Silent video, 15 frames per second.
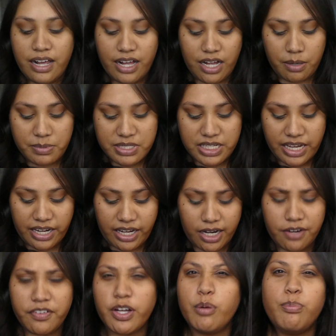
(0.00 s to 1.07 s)
It's like kind
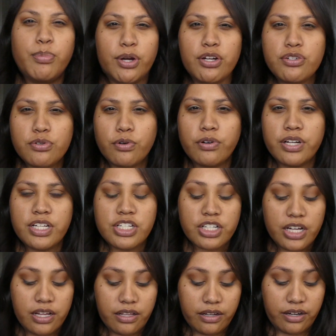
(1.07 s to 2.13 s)
of like a burnt orange
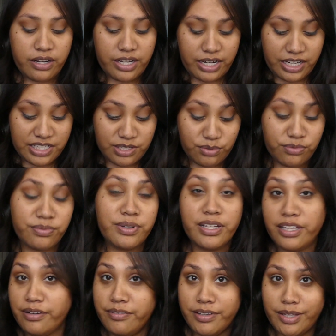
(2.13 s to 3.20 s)
color, and it's
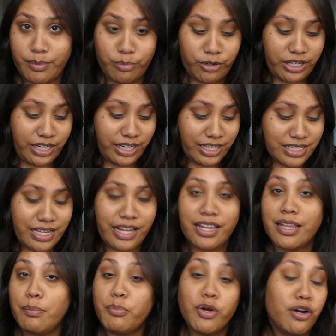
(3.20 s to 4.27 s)
really, really pretty. It's like
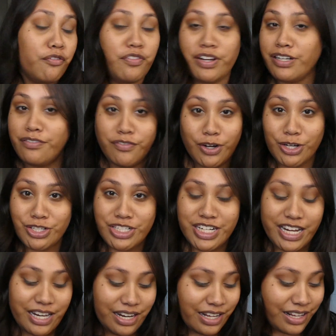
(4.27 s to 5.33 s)
the perfect fall
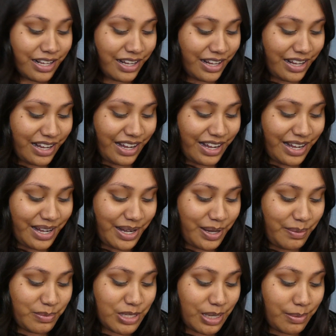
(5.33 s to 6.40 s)
shade. So
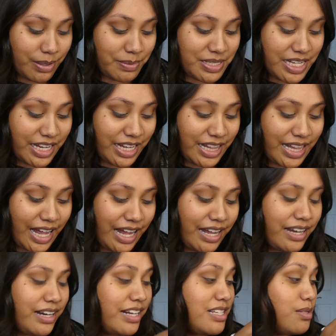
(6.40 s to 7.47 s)
I'm going to be taking that
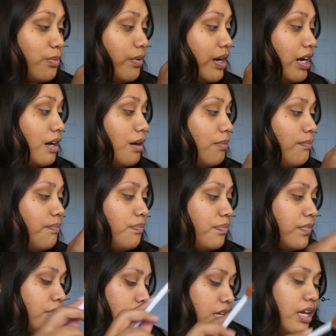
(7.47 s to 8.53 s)
as well
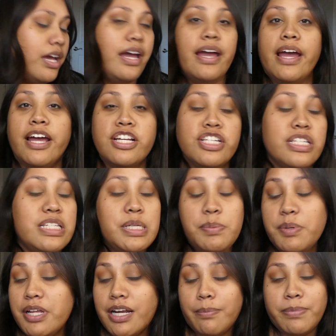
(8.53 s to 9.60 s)
and just
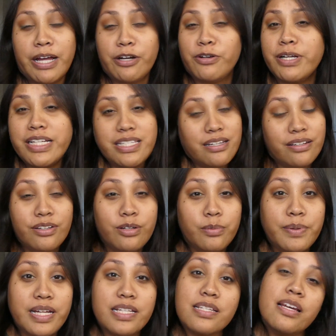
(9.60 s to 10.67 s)
deepening up that crease a little
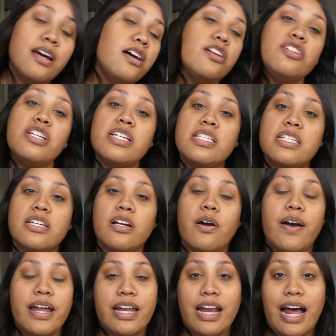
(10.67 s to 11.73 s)
bit, just to go
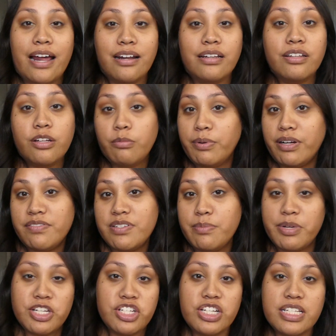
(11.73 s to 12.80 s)
ahead and add a little bit of
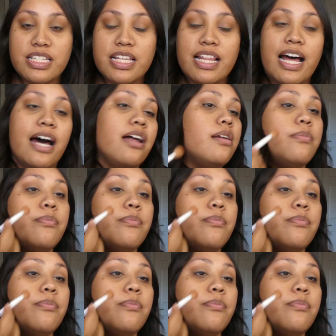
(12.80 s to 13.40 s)
dimension to that.